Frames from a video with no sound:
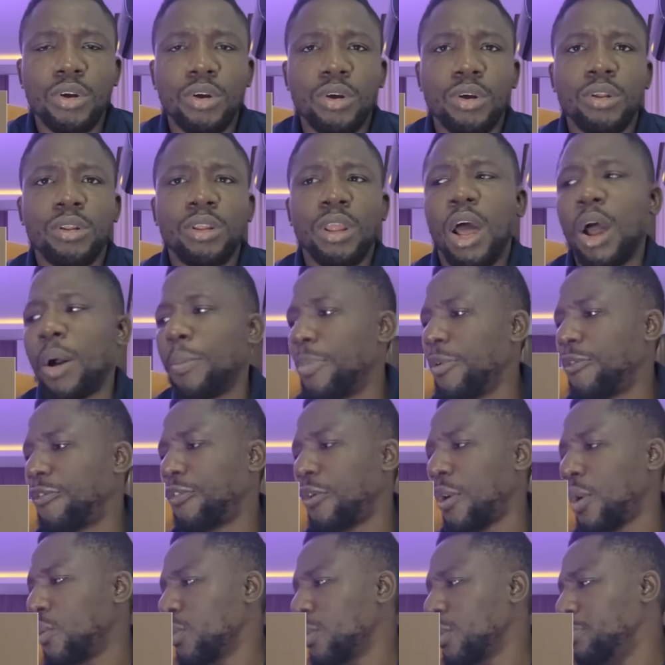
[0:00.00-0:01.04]
Now,
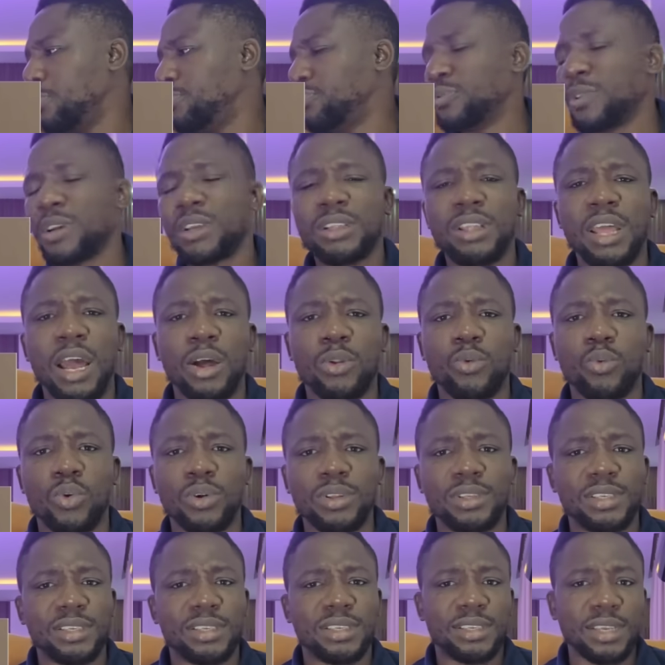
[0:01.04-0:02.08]
before we break down
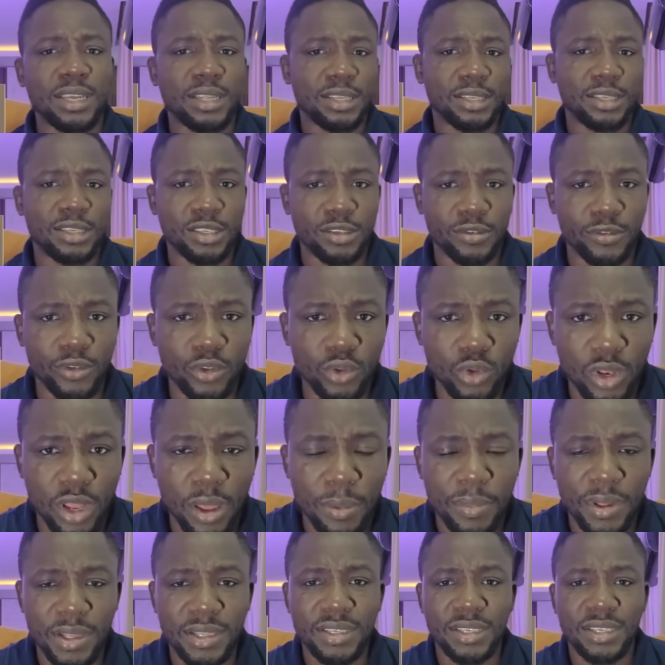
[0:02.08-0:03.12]
what he said in this video,
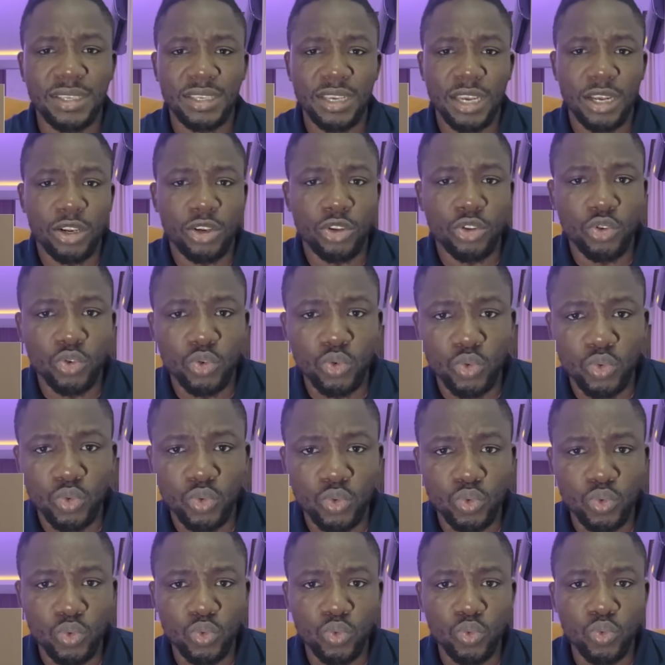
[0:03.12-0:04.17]
let me tell
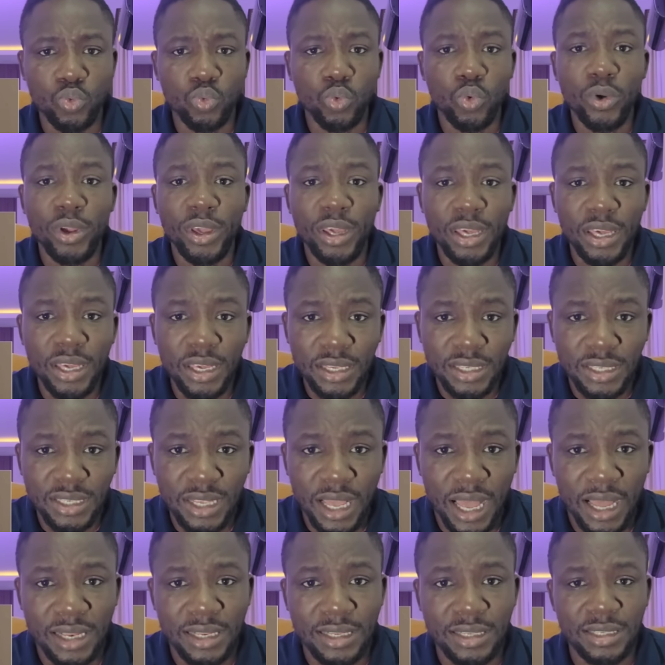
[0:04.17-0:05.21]
you who he is
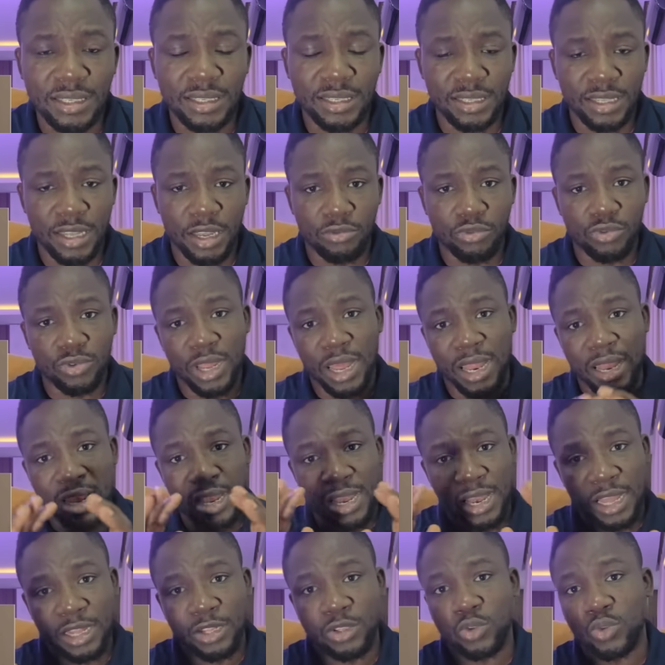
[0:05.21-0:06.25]
and the scenario that
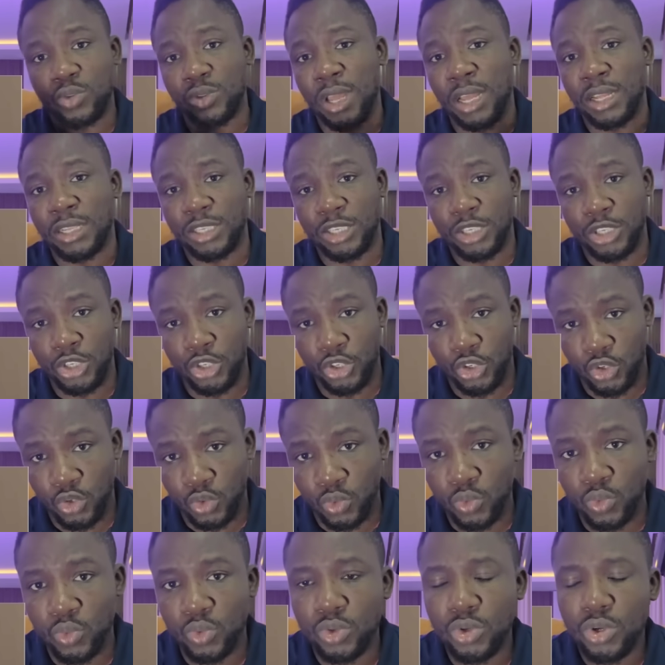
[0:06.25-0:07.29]
led to that
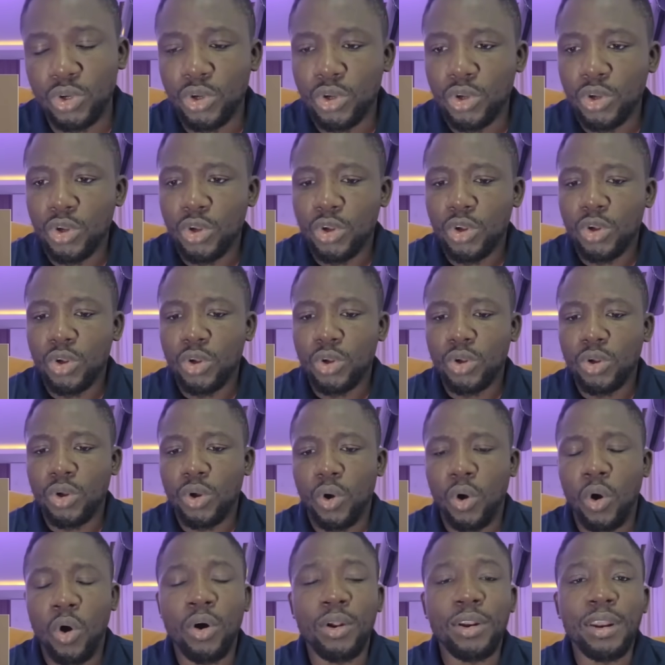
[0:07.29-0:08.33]
issue.
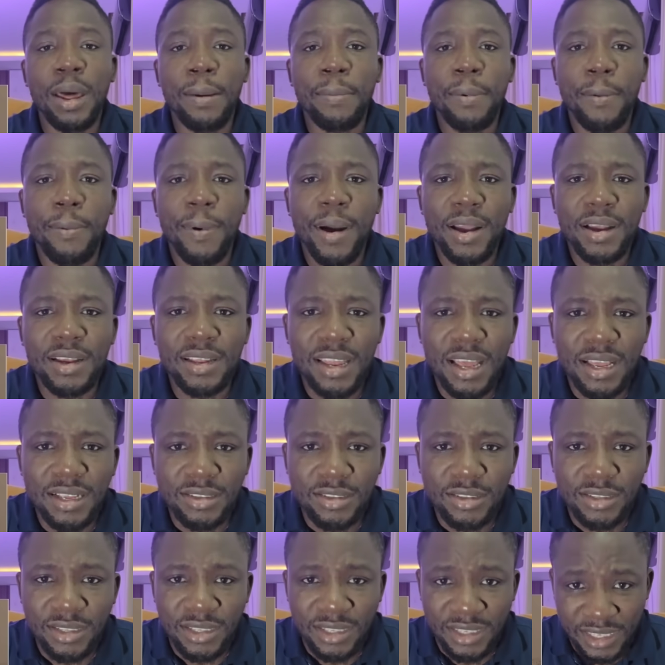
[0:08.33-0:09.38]
Under
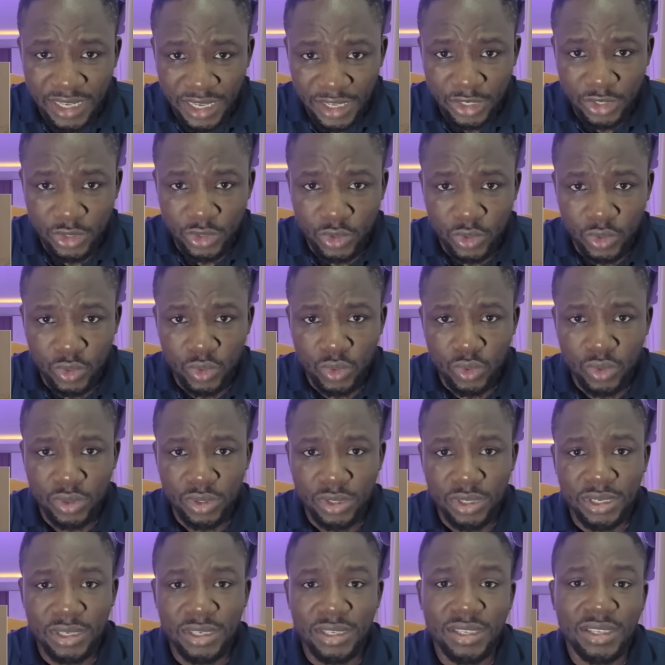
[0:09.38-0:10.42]
Babangida's tenure,
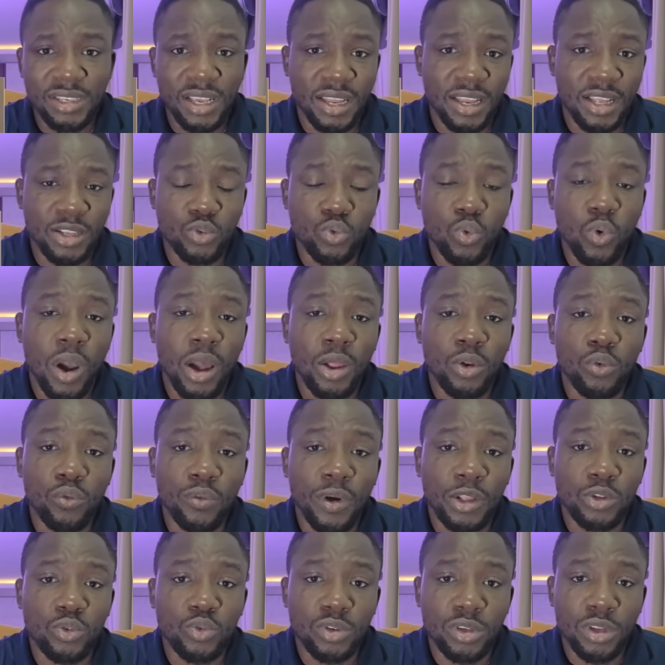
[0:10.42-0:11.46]
they decided to hand
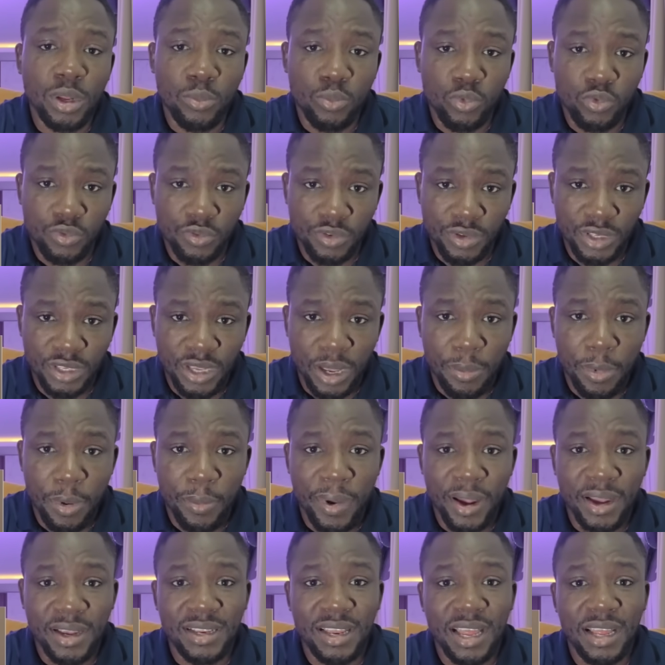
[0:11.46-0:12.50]
over to democracy, and
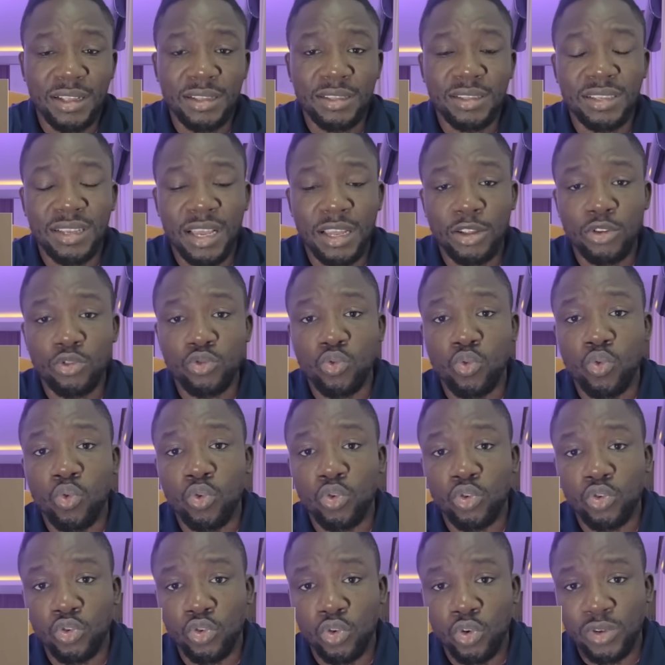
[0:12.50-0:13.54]
Babangida decided to
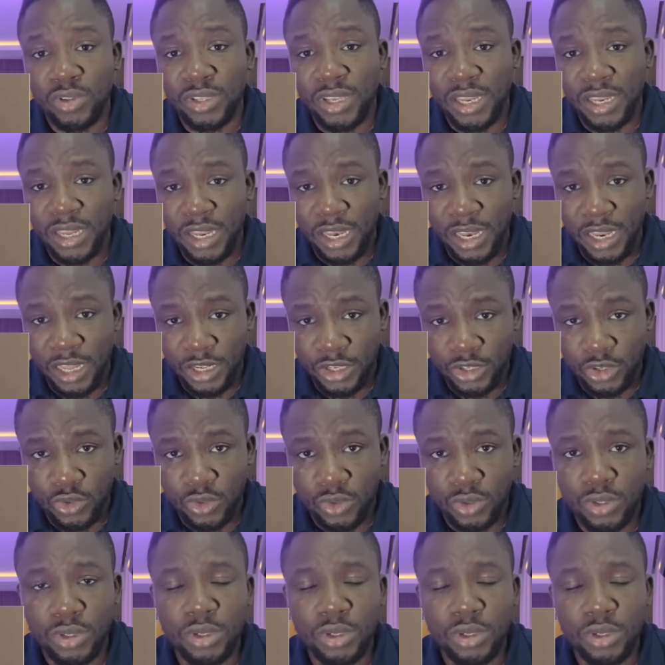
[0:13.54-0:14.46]
conduct an election.